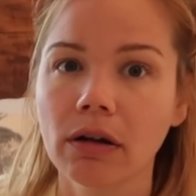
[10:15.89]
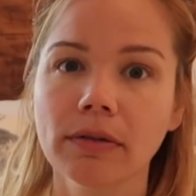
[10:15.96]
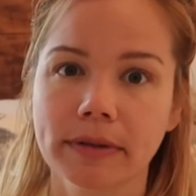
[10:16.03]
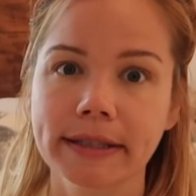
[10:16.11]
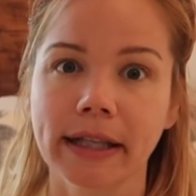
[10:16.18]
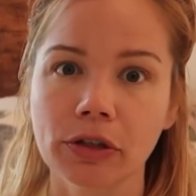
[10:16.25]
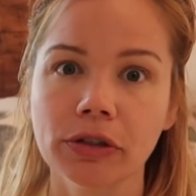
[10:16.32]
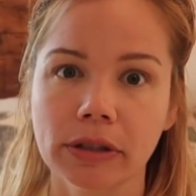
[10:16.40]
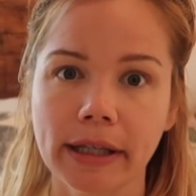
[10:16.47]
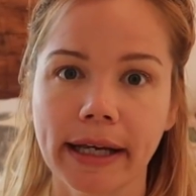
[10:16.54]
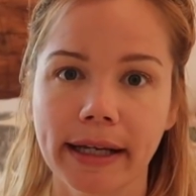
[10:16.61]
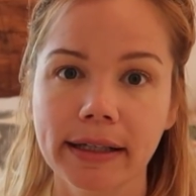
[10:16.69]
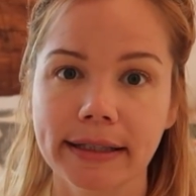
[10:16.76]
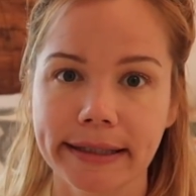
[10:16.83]

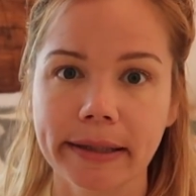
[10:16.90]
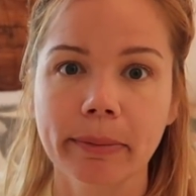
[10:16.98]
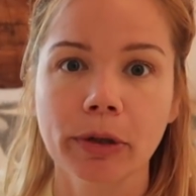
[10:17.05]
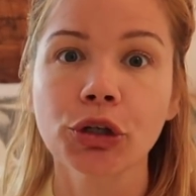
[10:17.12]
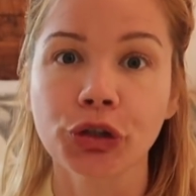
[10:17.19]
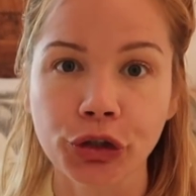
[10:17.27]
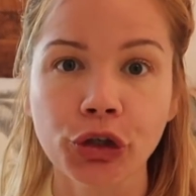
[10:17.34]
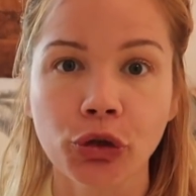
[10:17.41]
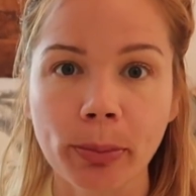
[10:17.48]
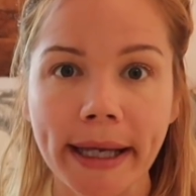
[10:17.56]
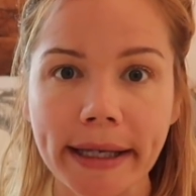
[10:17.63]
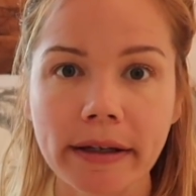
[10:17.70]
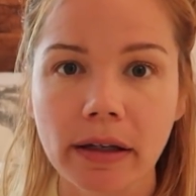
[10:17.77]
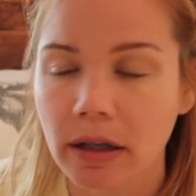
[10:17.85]
cellulite because I'm a
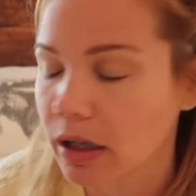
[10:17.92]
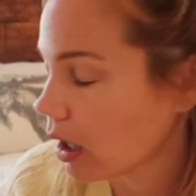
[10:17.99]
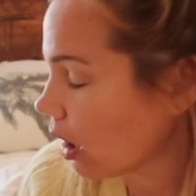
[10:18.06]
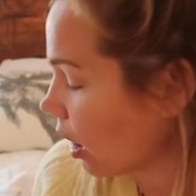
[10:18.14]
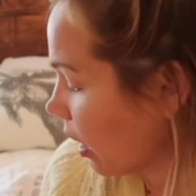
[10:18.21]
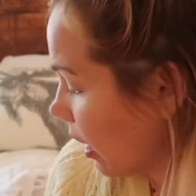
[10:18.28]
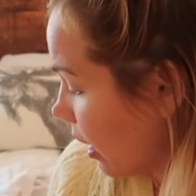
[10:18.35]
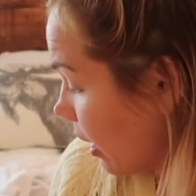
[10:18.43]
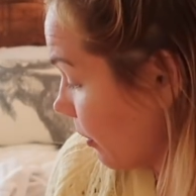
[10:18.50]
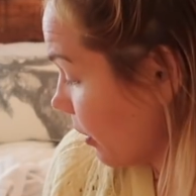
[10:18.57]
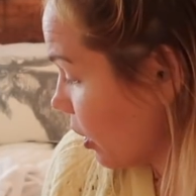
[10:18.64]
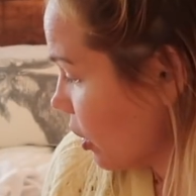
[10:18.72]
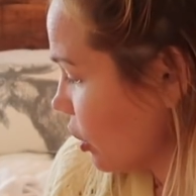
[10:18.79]
human. Um,